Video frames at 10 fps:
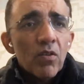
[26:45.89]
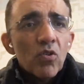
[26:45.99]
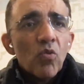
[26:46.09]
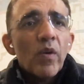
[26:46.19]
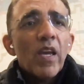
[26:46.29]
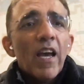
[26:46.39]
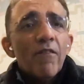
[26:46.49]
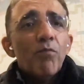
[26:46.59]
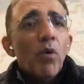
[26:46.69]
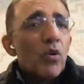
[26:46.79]
So we
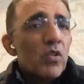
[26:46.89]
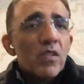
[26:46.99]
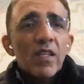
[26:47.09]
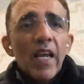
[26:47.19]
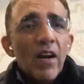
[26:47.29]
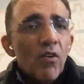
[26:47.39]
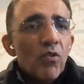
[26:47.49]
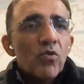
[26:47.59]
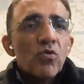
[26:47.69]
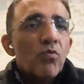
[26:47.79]
have boxes and
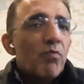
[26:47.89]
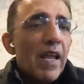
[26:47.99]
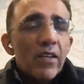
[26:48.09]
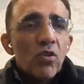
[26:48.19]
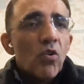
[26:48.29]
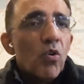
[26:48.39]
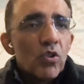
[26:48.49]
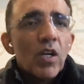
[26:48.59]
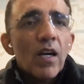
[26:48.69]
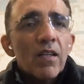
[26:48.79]
arrows to manage an org
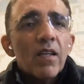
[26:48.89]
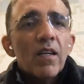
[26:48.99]
chart.